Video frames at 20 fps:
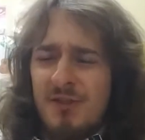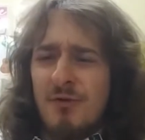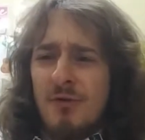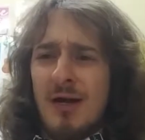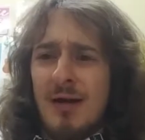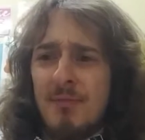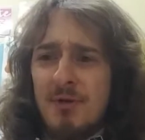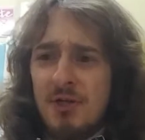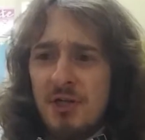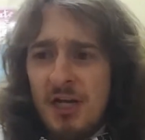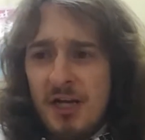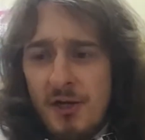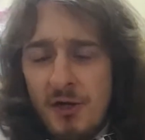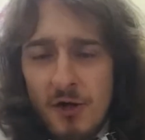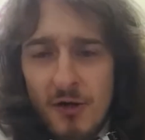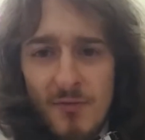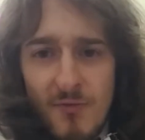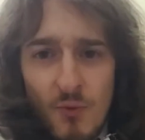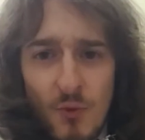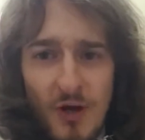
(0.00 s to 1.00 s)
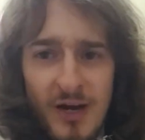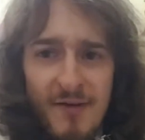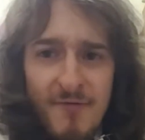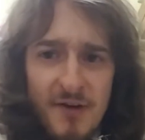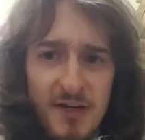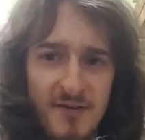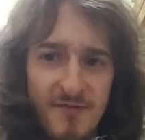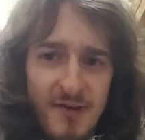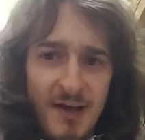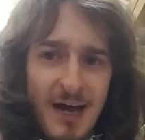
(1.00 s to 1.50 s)
Grab a shaker, whatever
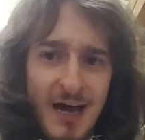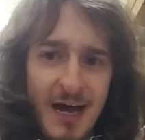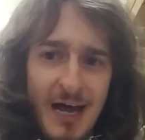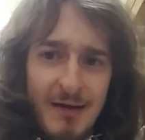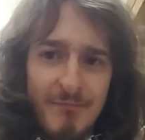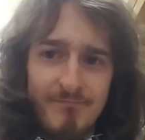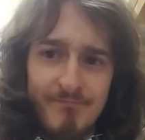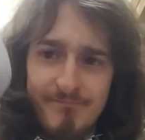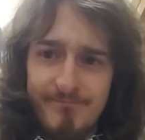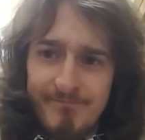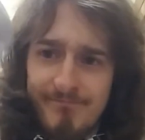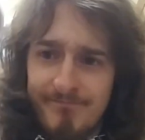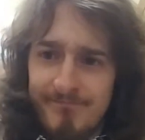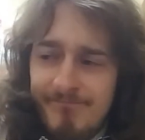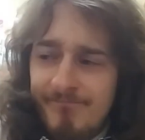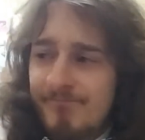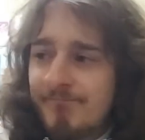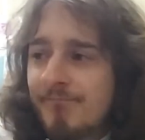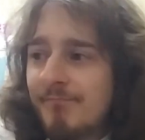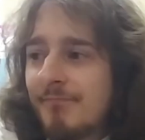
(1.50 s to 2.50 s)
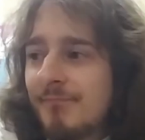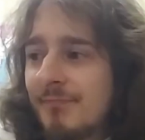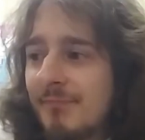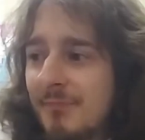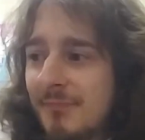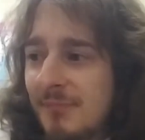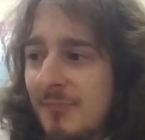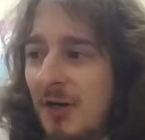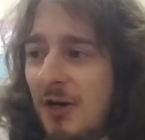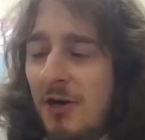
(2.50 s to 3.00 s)
you've got.
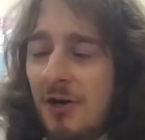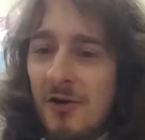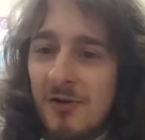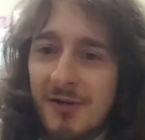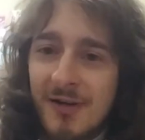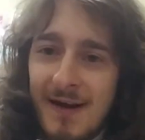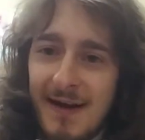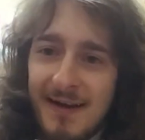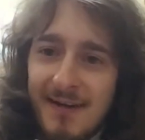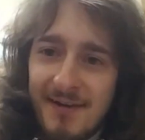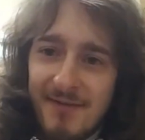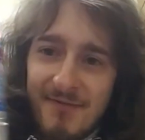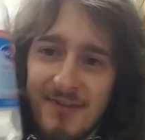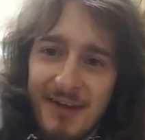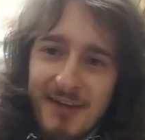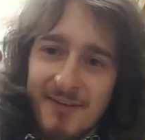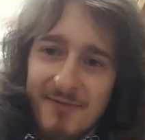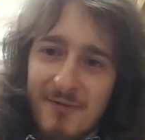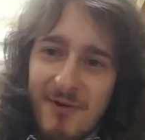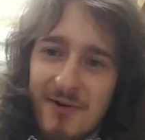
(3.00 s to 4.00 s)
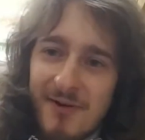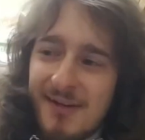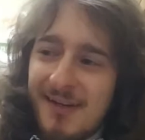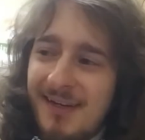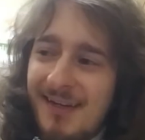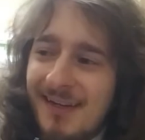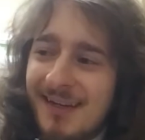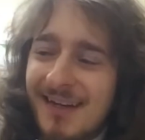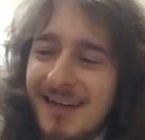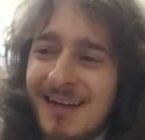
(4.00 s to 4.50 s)
All kinds of things
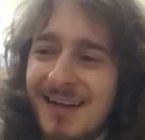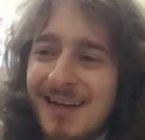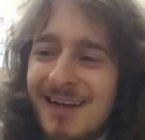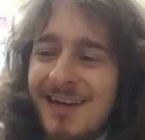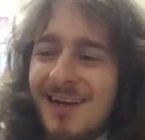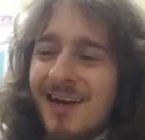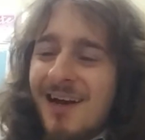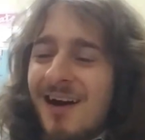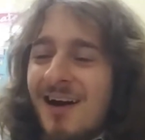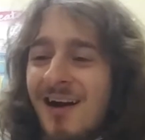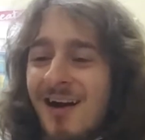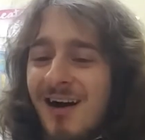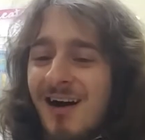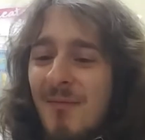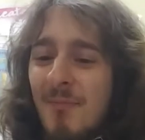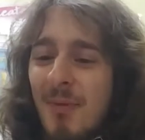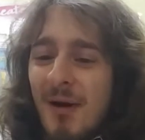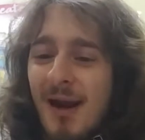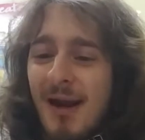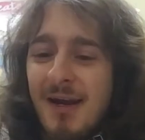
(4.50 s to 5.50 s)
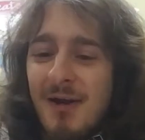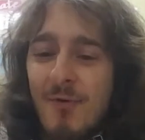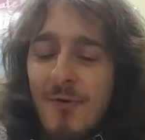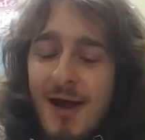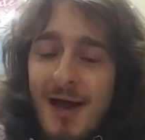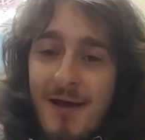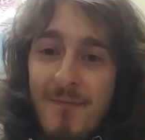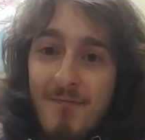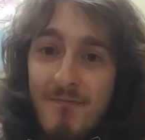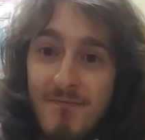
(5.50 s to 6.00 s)
work. But
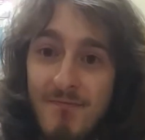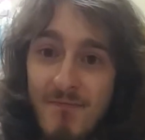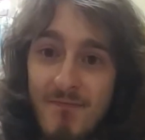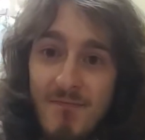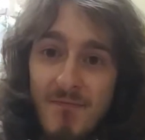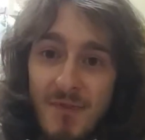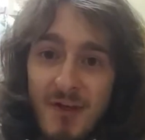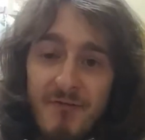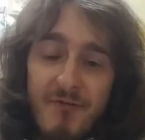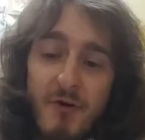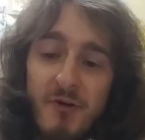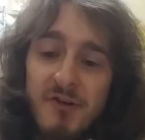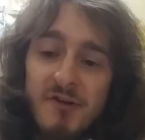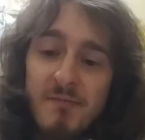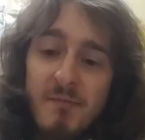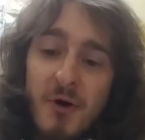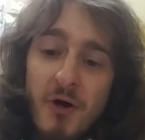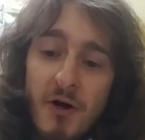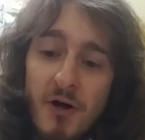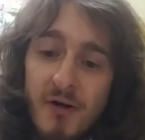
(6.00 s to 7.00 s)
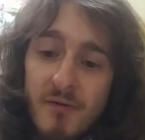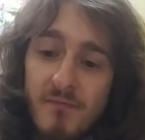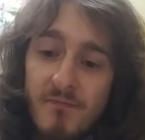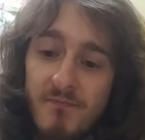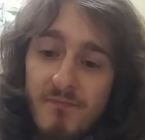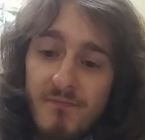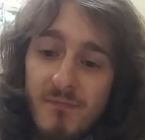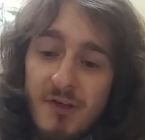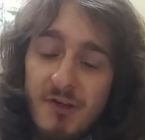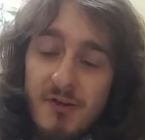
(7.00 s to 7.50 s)
anyway, the first part
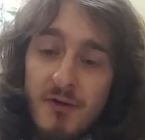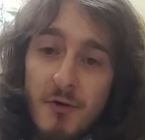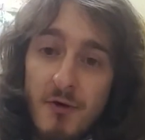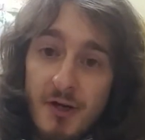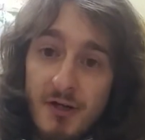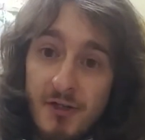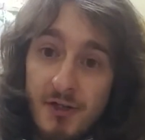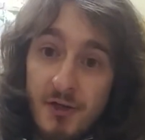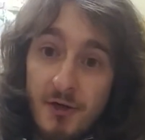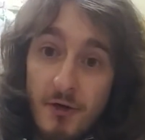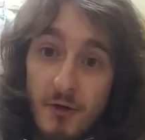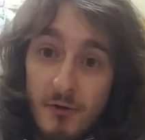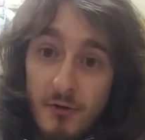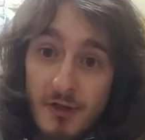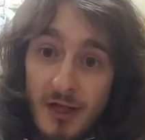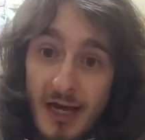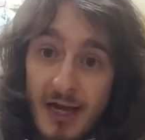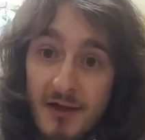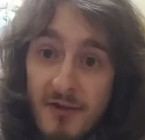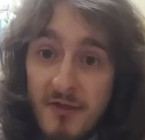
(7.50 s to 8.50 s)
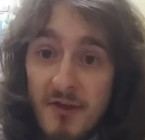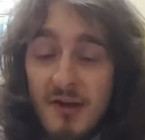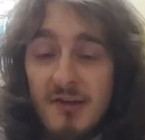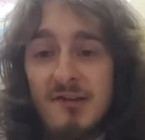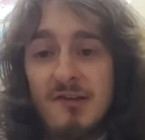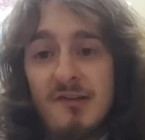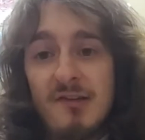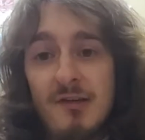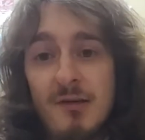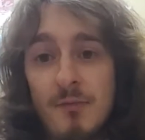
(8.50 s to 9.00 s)
is going to go like
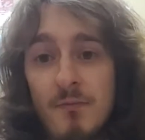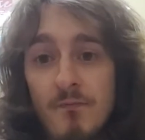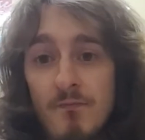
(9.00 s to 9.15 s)
this.